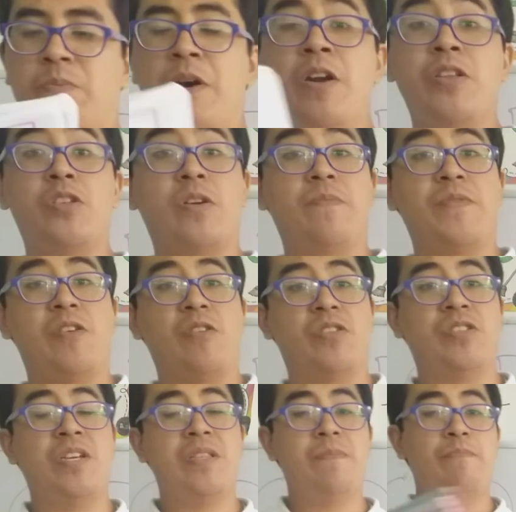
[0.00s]
part of your
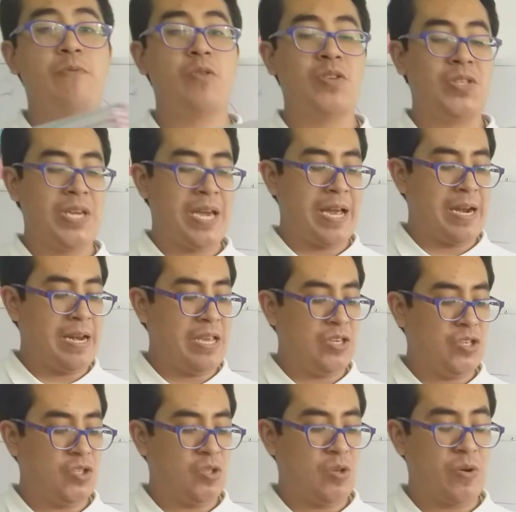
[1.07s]
teddy books and
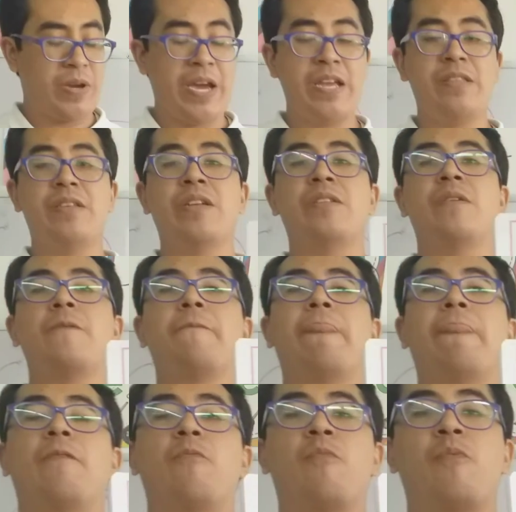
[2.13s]
is located
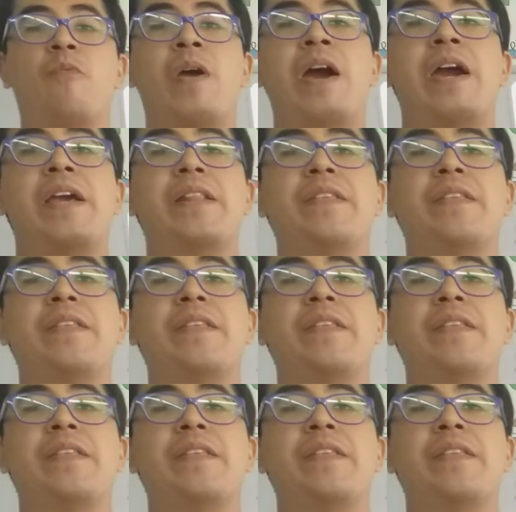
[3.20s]
right